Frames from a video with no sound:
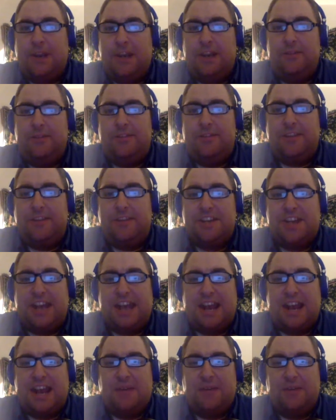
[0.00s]
to use the chat.
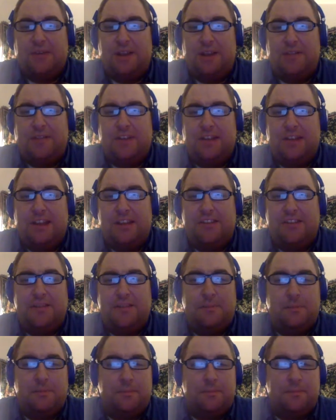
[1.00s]
I would love to get
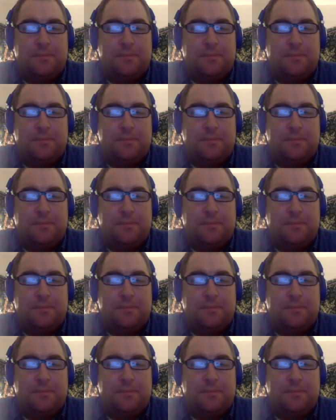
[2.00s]
some